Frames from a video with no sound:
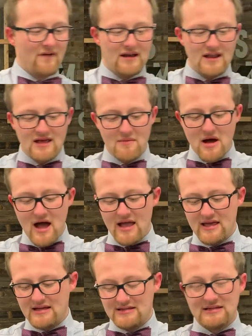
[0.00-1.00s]

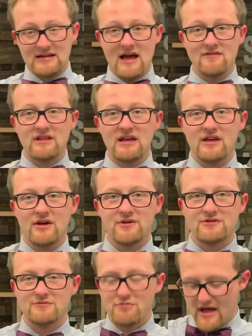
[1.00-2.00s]
Nehemiah didn't have Legos,